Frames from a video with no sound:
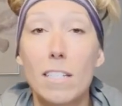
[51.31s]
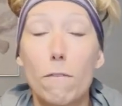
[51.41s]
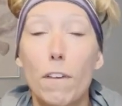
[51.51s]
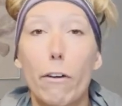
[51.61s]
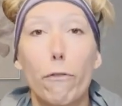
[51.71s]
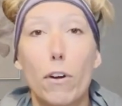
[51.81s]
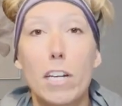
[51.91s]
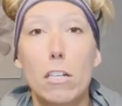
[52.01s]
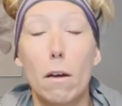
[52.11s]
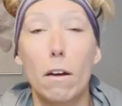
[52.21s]
feel free
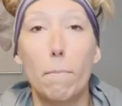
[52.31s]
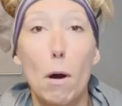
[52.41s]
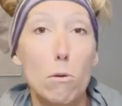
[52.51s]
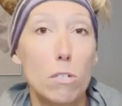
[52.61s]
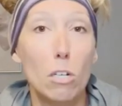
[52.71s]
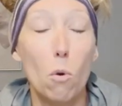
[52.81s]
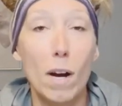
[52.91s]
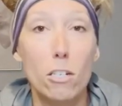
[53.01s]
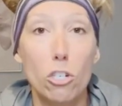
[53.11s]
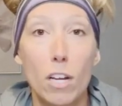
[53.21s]
to post a
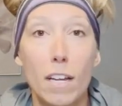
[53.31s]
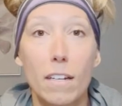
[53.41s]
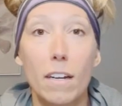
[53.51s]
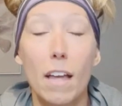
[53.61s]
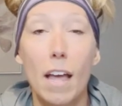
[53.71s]
question